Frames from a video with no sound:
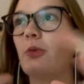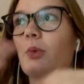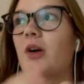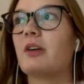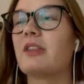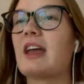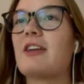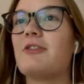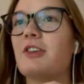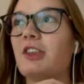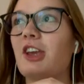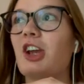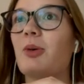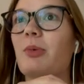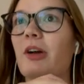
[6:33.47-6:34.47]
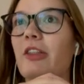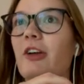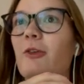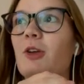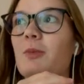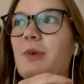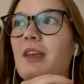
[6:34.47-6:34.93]
world, I feel like her brother
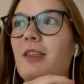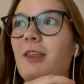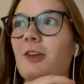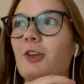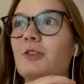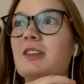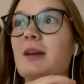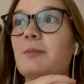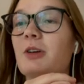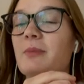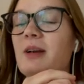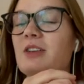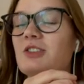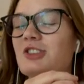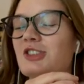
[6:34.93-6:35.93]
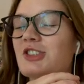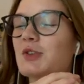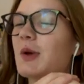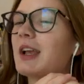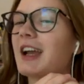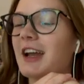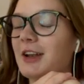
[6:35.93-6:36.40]
would be a little temperamental, so
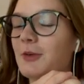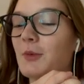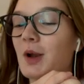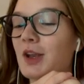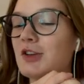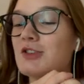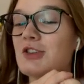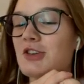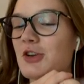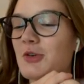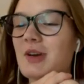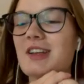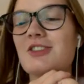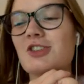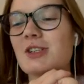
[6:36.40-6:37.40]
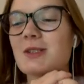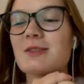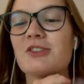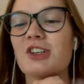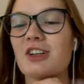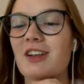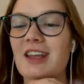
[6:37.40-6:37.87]
I kind of wanted to do it just
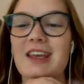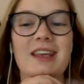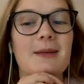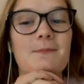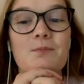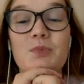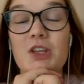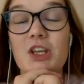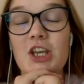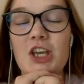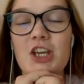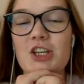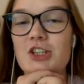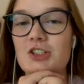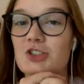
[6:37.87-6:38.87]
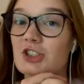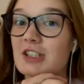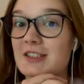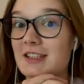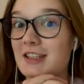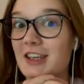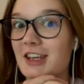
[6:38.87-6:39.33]
for like
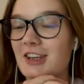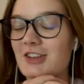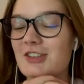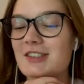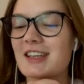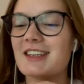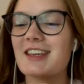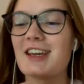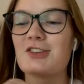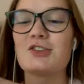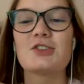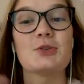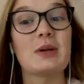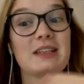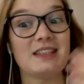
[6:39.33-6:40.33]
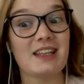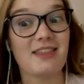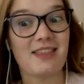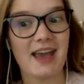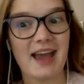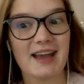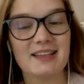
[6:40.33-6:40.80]
shits and giggles, I guess. So I did
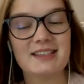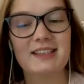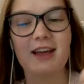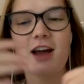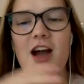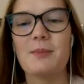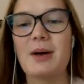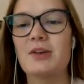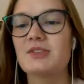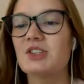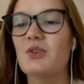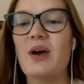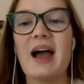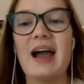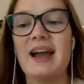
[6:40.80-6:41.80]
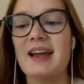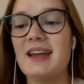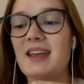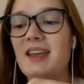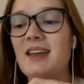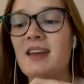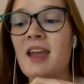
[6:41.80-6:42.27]
that. Also,
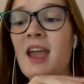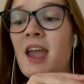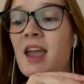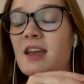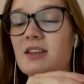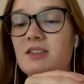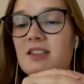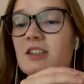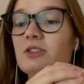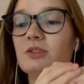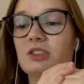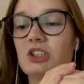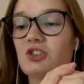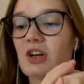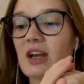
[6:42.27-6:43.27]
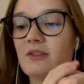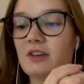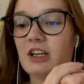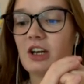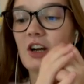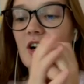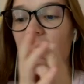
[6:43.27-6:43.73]
I didn't really try
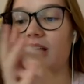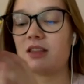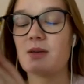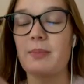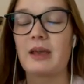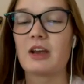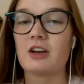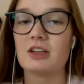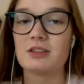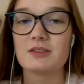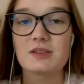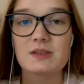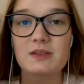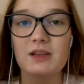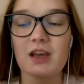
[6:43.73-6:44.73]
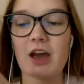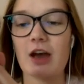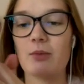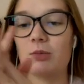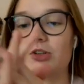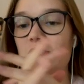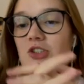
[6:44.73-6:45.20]
very hard on the parents,
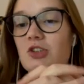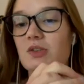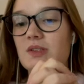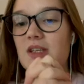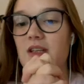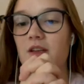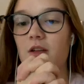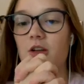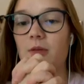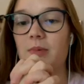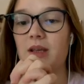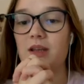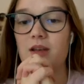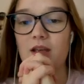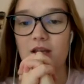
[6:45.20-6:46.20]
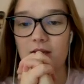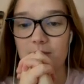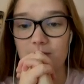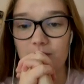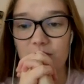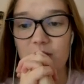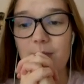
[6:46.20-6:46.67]
which you'll see in a little bit.
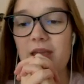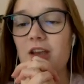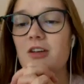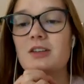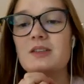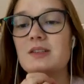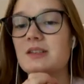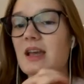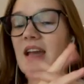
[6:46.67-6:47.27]
The parents,